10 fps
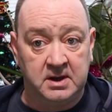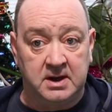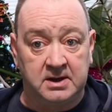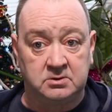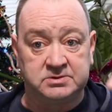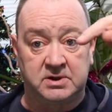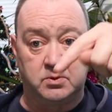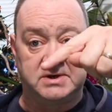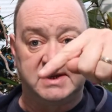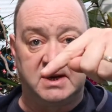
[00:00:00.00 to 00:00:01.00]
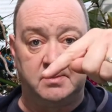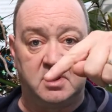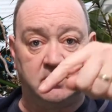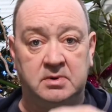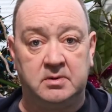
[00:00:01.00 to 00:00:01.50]
and also one down the
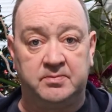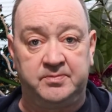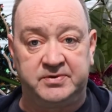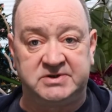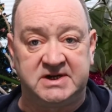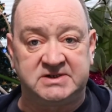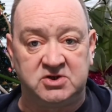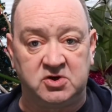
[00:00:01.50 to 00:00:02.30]
bottom projected